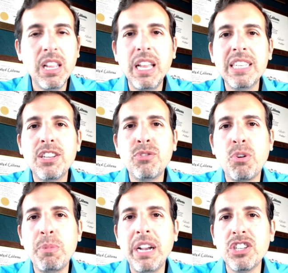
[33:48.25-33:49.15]

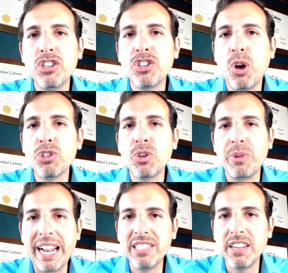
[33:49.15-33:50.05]
azithromycin is also an
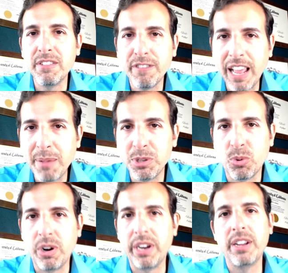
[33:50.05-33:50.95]
anti-inflammatory.